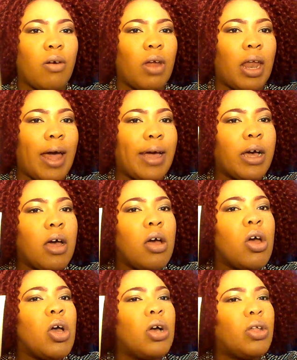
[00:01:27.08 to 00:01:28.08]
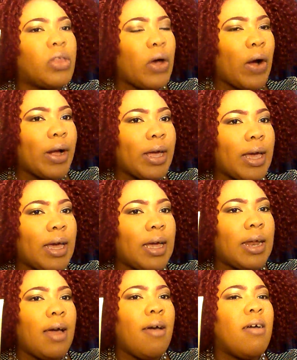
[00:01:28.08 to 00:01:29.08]
sold at like
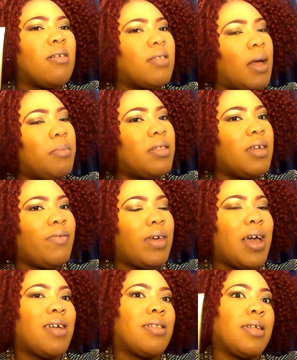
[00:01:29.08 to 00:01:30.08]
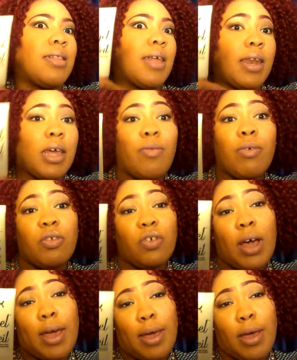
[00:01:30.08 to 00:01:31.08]
Target, some CVS's, and even
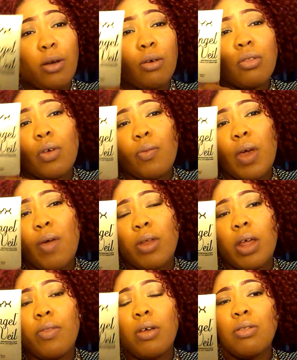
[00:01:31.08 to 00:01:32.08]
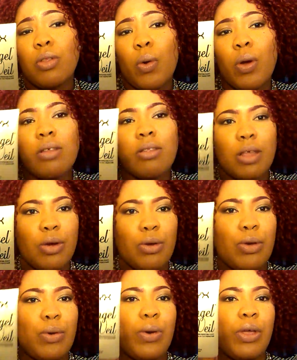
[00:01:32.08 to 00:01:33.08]
Giant Eagle. So if you have any of those stores near
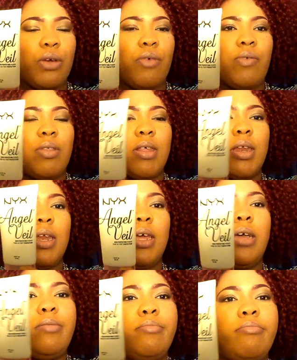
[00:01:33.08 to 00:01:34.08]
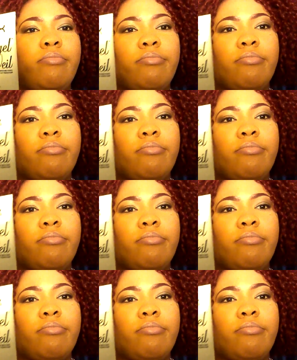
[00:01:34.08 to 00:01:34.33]
you in your vicinity,